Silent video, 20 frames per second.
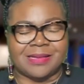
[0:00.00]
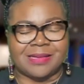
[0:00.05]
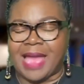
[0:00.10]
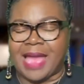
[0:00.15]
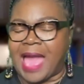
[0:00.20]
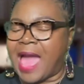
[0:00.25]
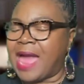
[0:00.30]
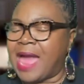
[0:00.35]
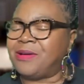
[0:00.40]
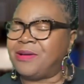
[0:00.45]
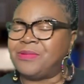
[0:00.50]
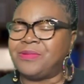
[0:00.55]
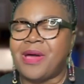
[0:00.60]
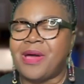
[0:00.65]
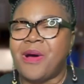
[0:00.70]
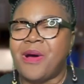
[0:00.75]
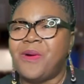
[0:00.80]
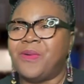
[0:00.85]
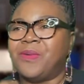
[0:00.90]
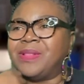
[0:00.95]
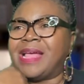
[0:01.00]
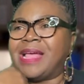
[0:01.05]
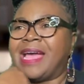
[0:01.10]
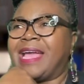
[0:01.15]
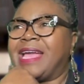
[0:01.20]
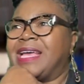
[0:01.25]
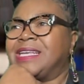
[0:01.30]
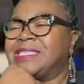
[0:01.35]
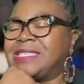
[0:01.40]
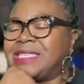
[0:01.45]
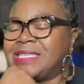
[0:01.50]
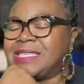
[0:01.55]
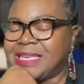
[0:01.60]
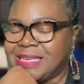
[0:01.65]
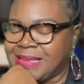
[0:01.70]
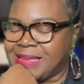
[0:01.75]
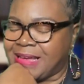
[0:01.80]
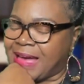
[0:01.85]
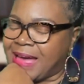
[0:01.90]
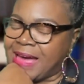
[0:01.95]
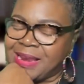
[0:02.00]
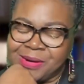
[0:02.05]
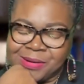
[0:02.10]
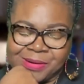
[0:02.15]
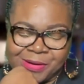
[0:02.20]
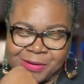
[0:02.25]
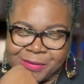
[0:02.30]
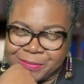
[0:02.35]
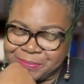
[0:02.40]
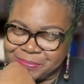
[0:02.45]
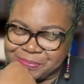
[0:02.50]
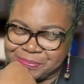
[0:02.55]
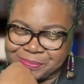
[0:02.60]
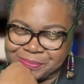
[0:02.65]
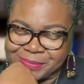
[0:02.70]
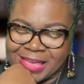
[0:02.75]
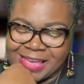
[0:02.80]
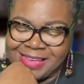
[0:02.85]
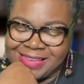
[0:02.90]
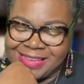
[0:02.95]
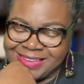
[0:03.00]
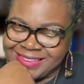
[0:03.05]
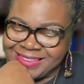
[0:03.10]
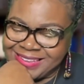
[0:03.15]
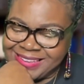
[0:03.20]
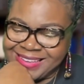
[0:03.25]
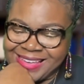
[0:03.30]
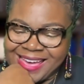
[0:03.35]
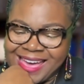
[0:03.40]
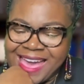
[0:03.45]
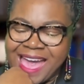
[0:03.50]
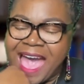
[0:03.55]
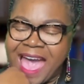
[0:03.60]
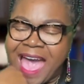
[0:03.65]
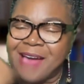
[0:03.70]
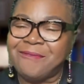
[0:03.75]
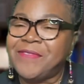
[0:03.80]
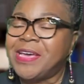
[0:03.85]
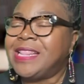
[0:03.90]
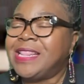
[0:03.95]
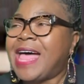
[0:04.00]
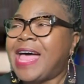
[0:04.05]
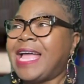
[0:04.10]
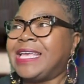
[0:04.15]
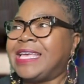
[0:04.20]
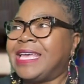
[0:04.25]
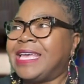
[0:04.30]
I don't know. Like I don't know. I feel like